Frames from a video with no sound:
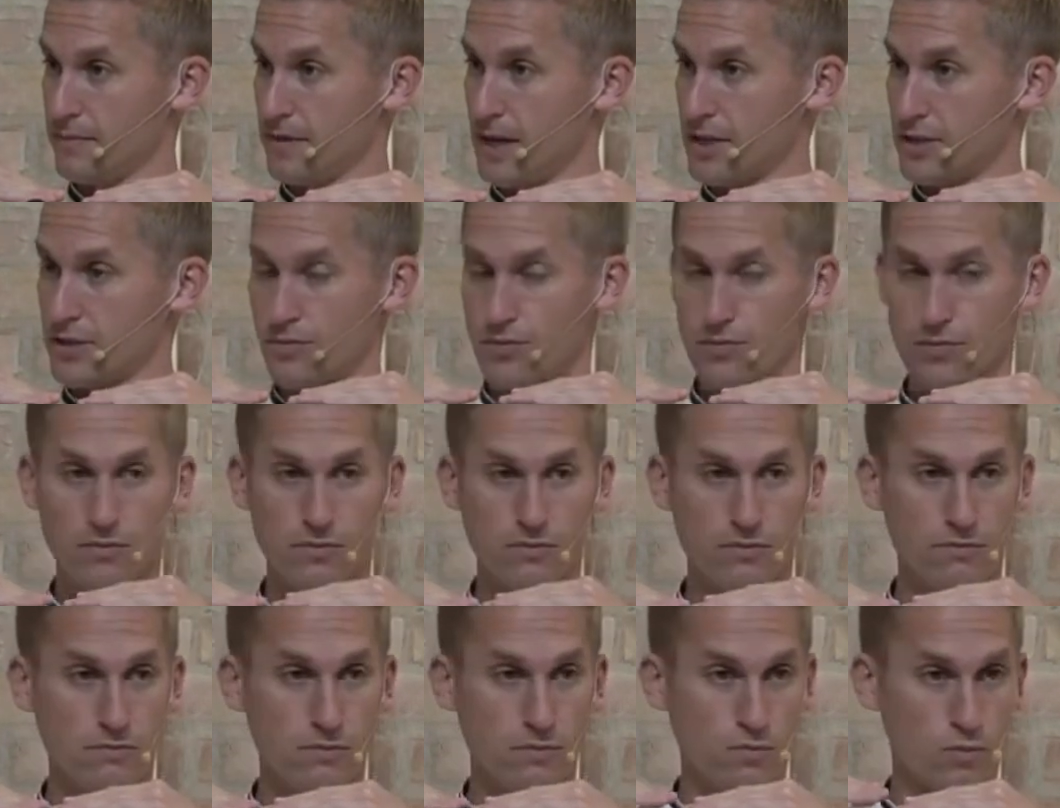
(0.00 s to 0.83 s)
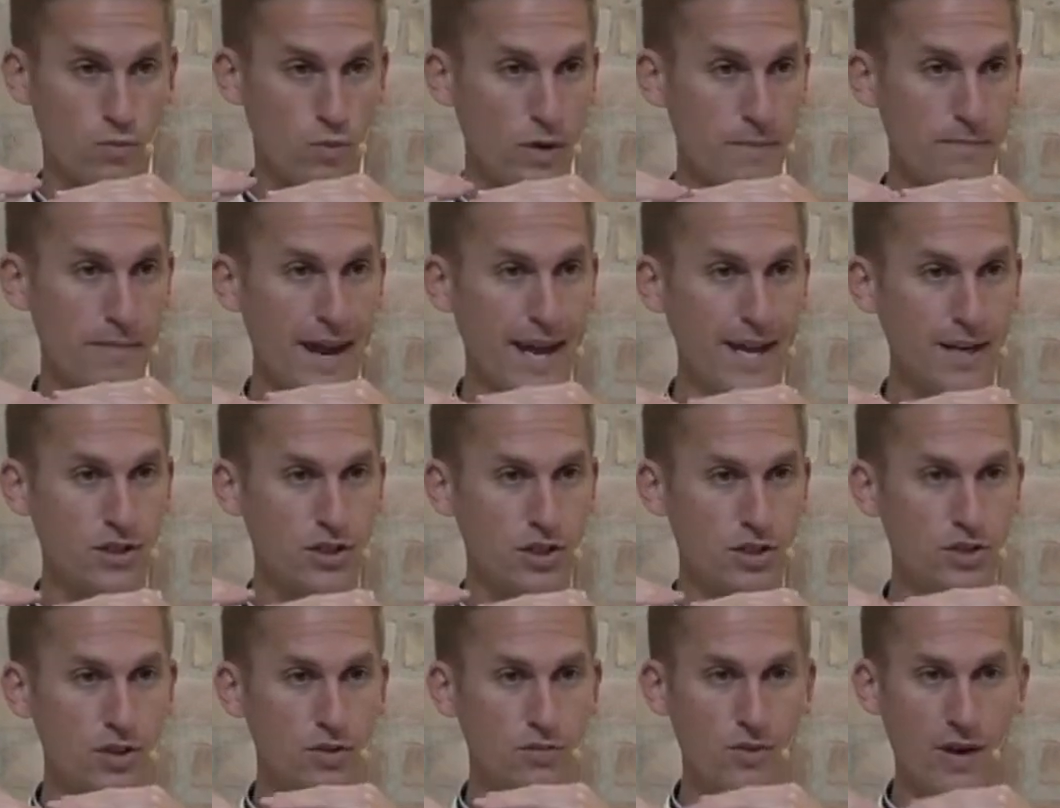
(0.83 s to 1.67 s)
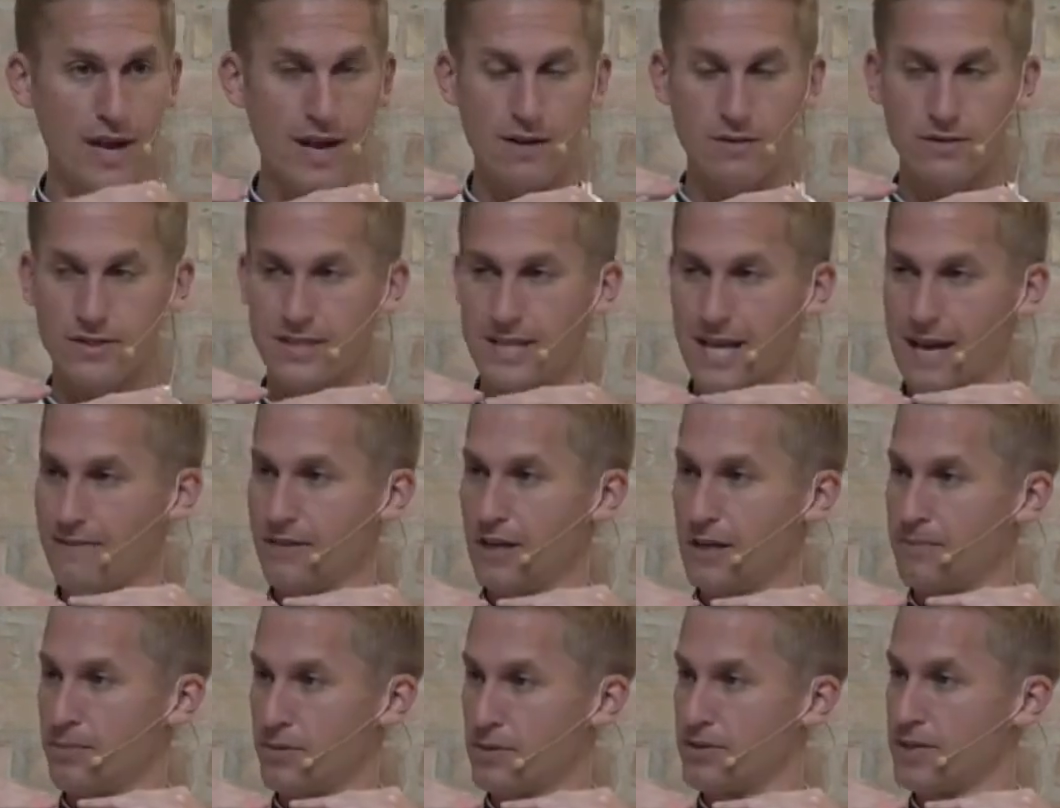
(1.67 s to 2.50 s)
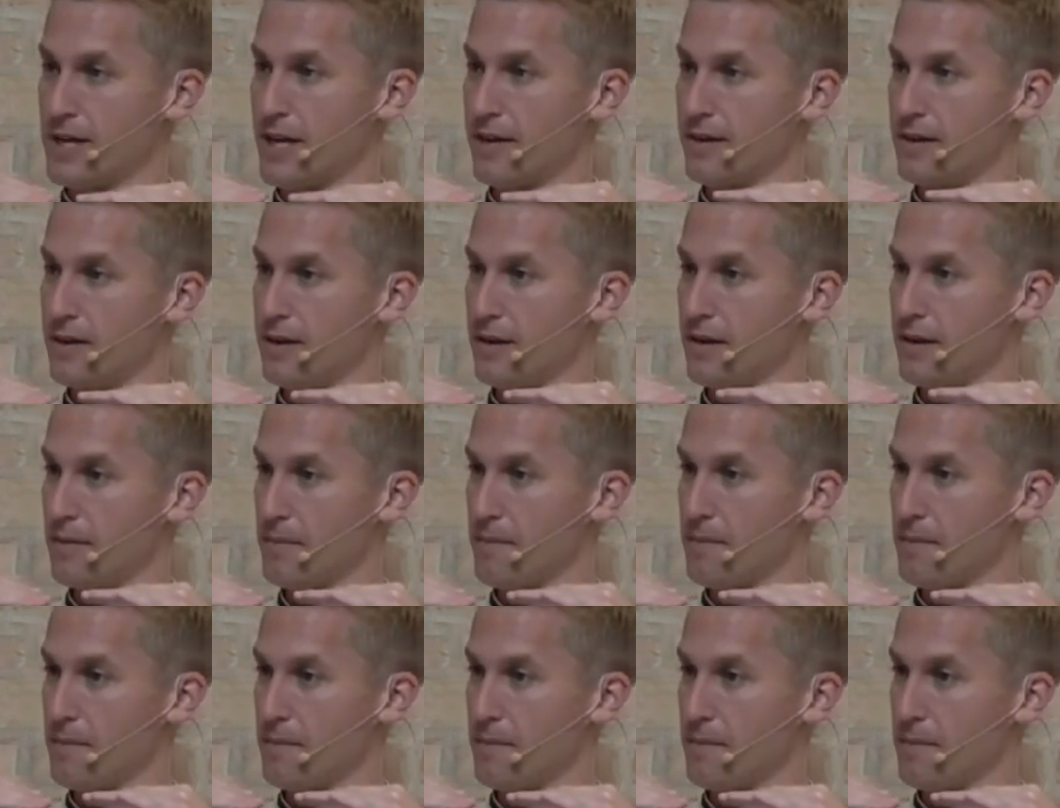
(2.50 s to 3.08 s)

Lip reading: It's remained just around 70%